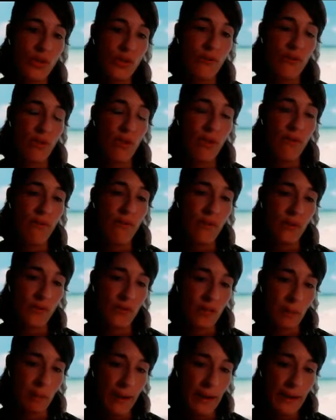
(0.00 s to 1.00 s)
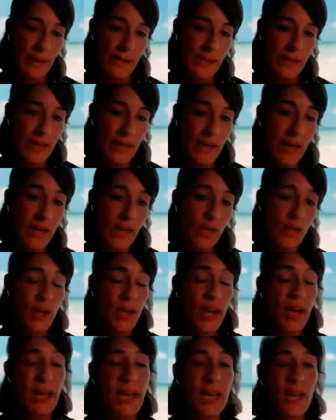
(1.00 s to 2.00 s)
from fossil base. So
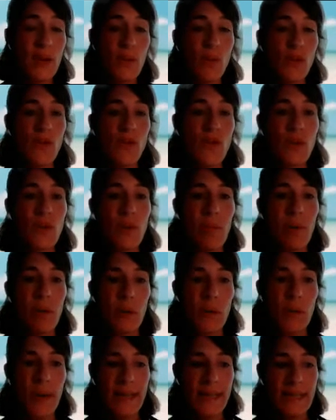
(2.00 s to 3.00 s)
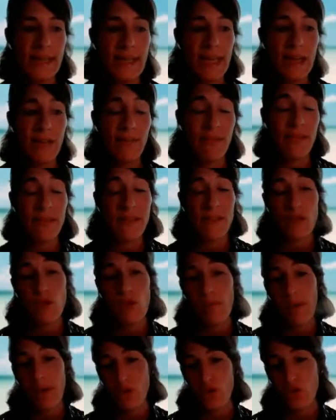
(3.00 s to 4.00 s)
the idea was to evaluate if these
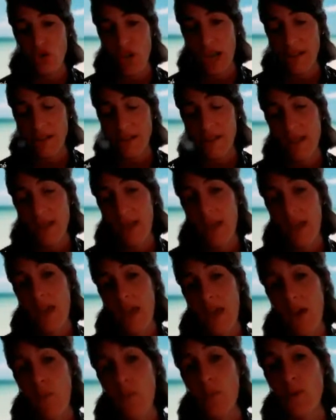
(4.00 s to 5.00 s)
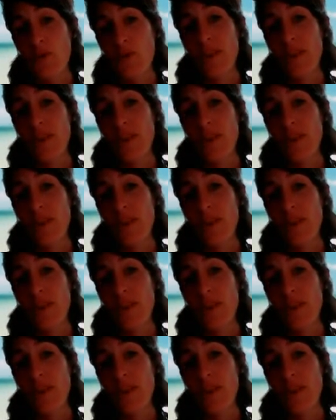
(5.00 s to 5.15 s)
new value chains was